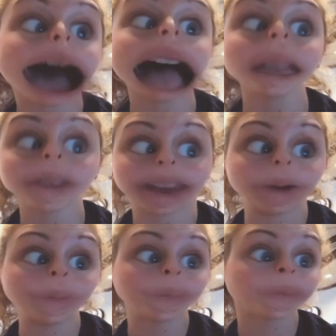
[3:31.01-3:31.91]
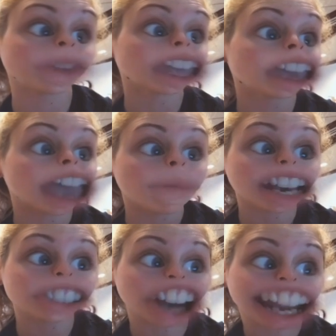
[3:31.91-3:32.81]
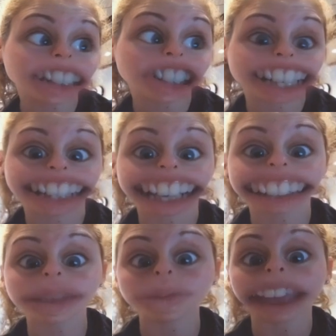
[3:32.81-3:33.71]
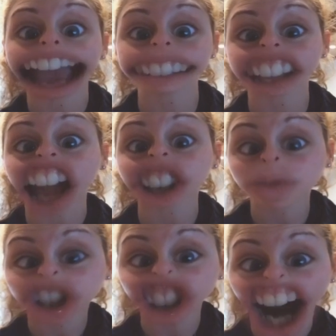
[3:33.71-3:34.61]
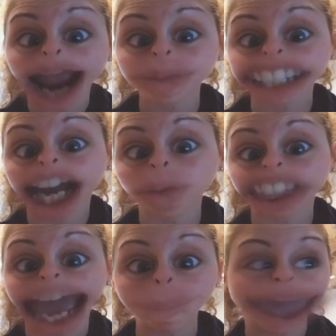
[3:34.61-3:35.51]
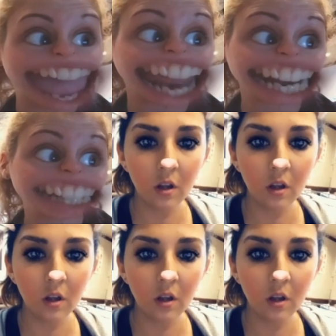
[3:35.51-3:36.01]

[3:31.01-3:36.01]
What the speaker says: Also, administer analgesics as the doctor prescribes to help with that pain.